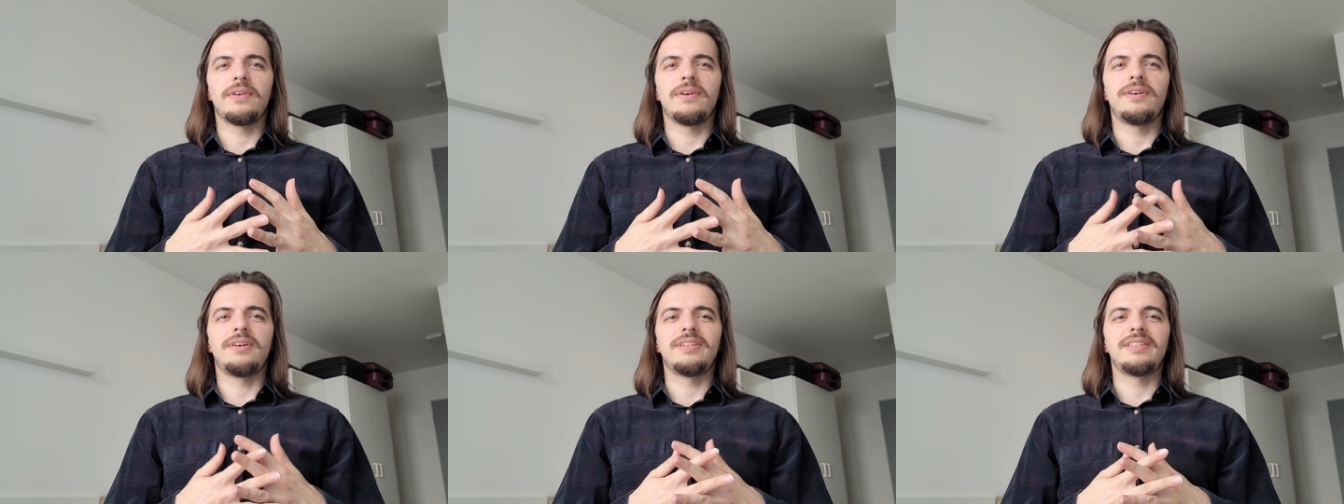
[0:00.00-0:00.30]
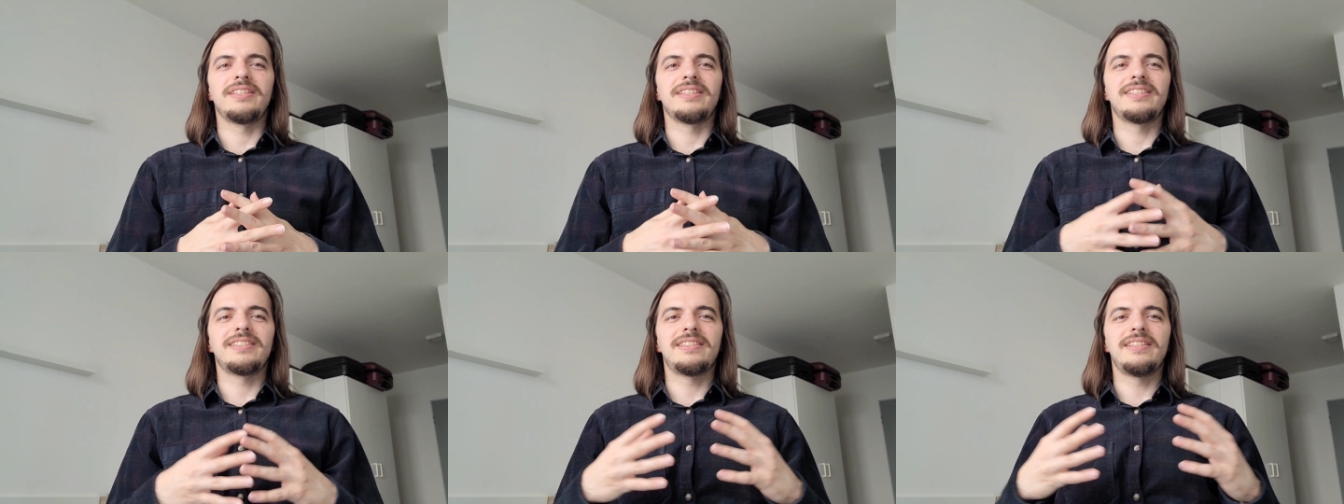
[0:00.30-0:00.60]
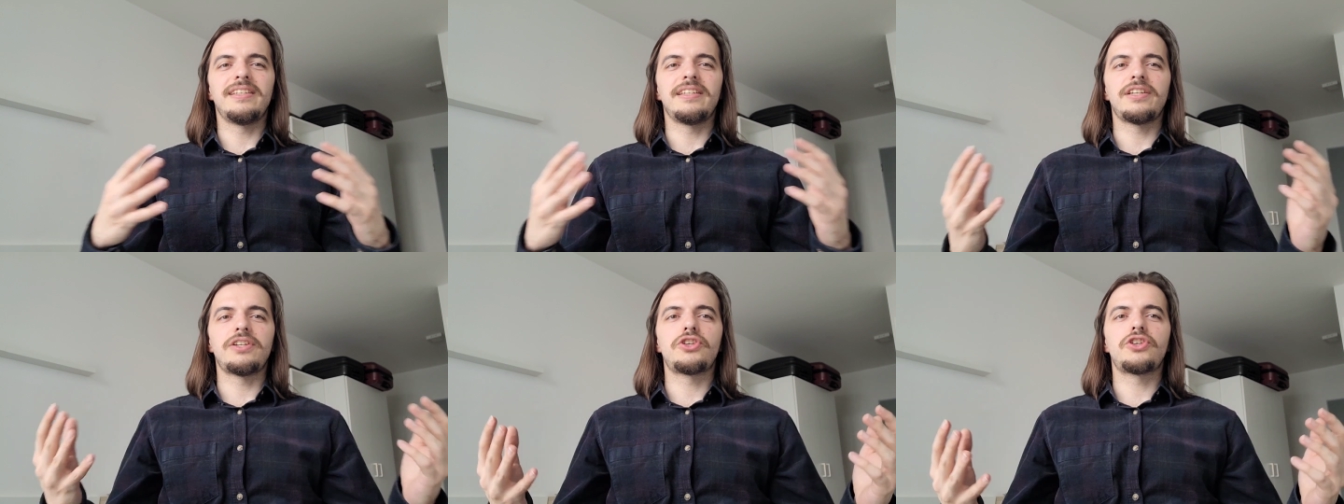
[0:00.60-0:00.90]
on the
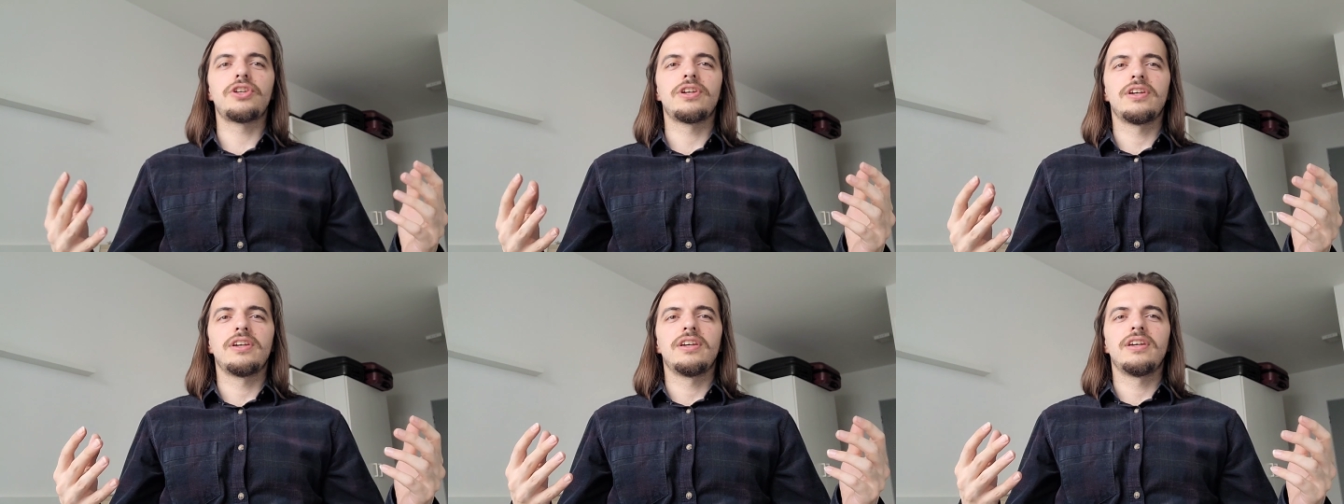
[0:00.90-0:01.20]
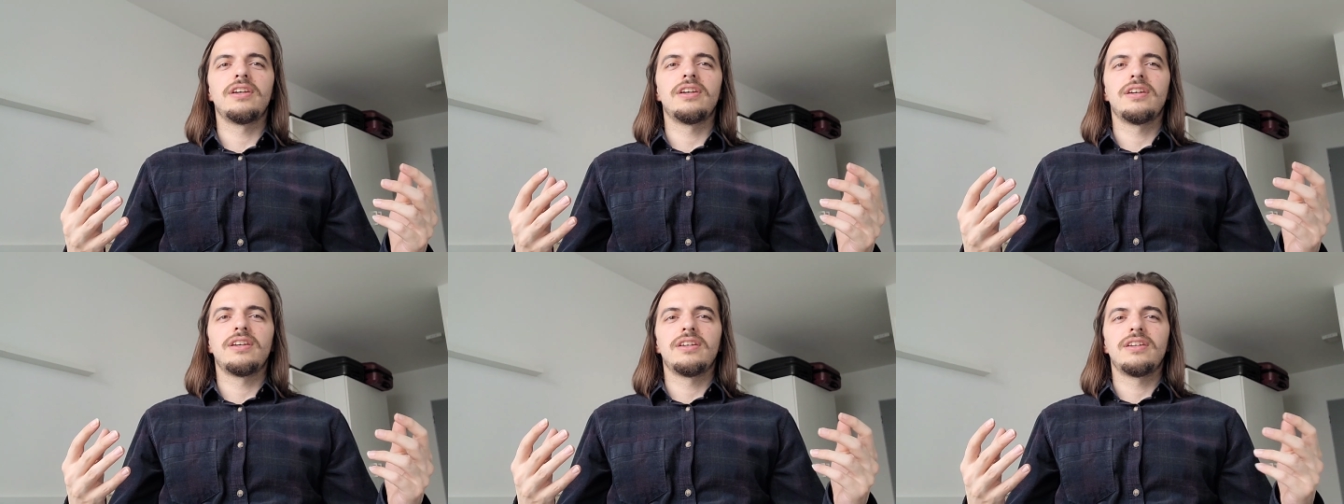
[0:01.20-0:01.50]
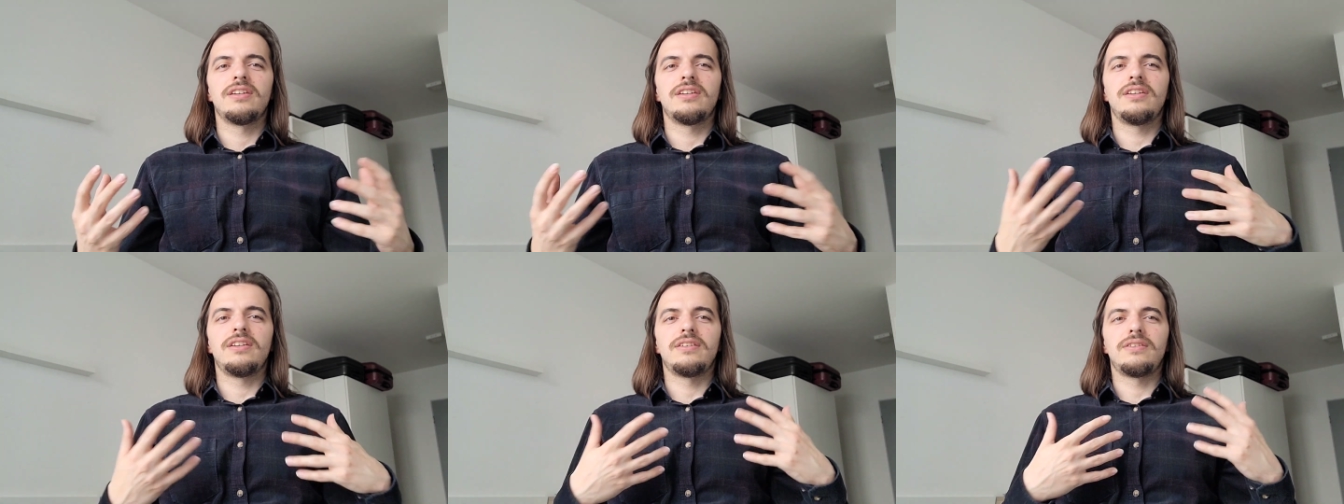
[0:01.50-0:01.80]
stage,
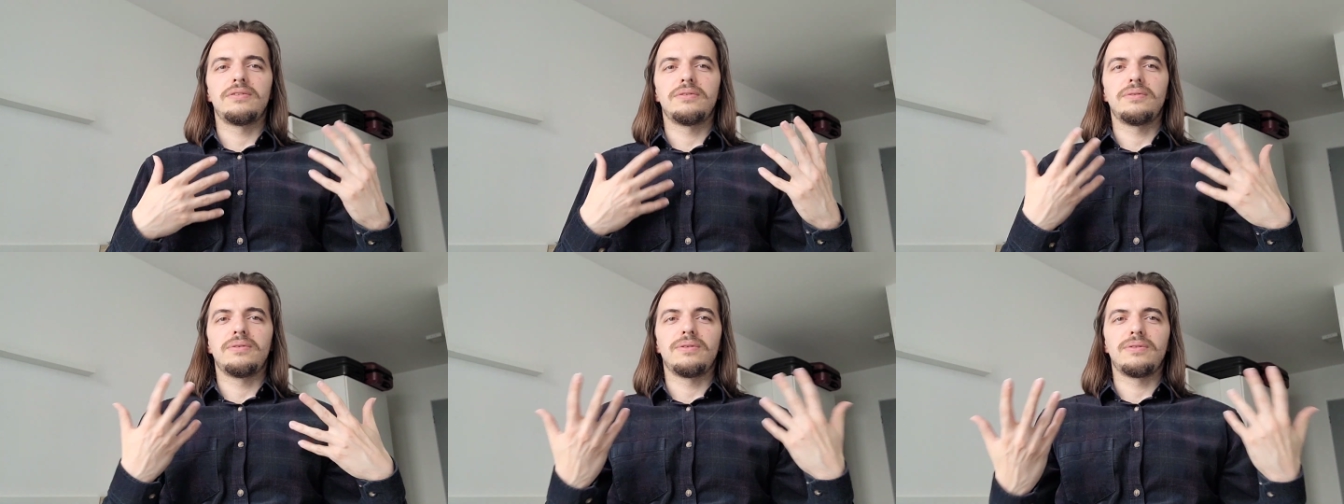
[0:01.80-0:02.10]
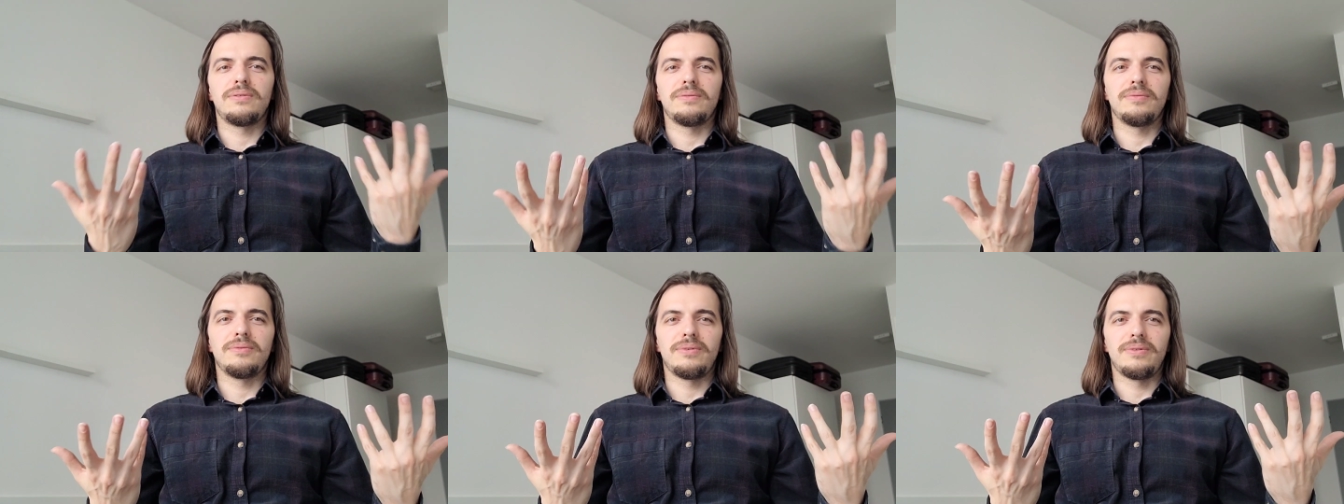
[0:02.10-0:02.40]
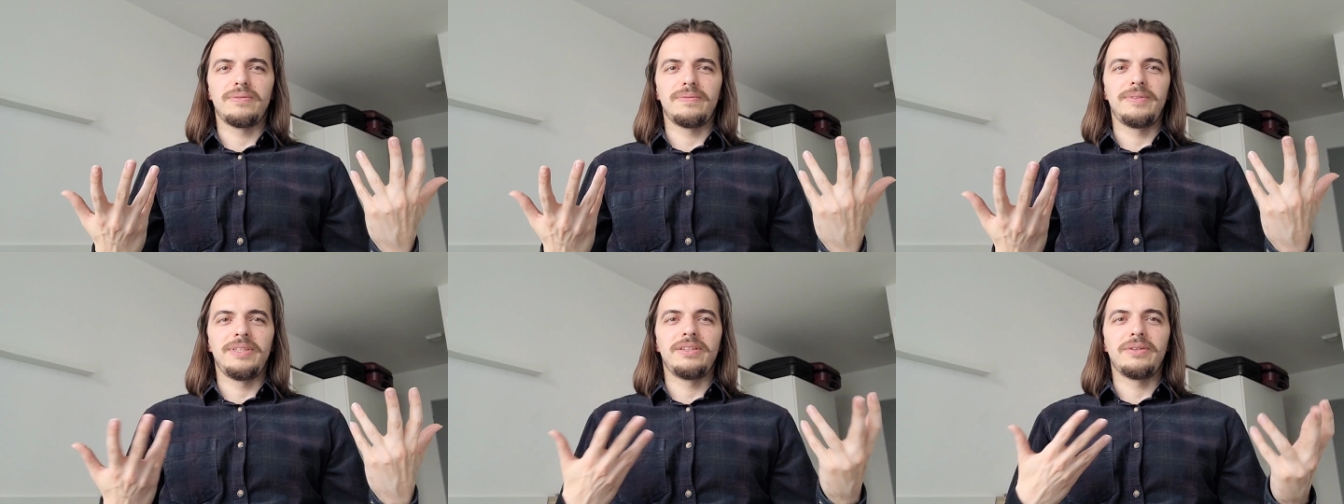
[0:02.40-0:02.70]
uh, or,
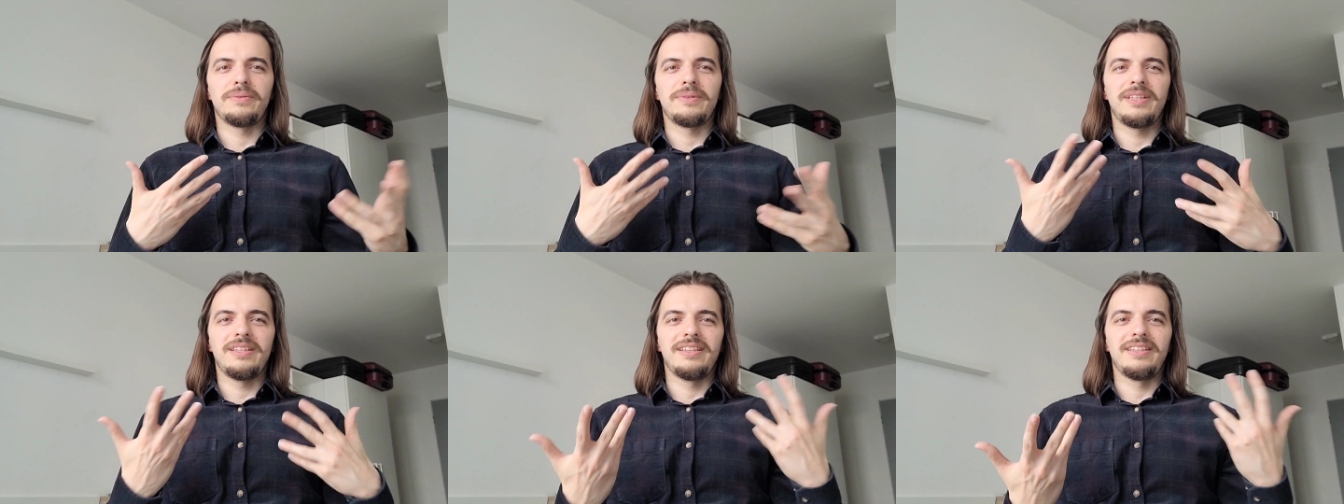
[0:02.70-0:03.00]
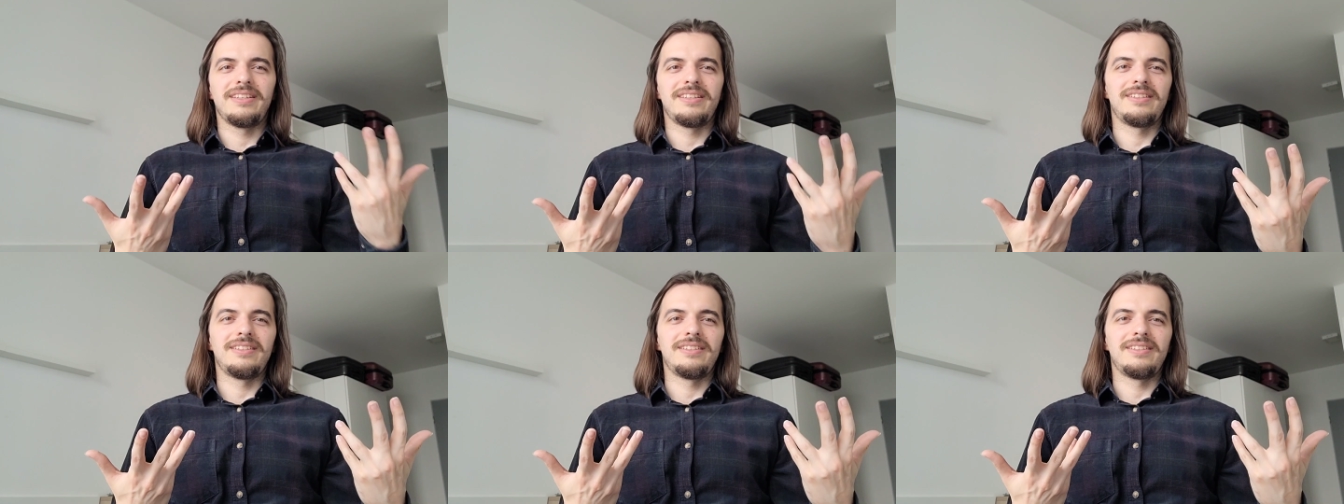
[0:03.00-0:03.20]
or, you know,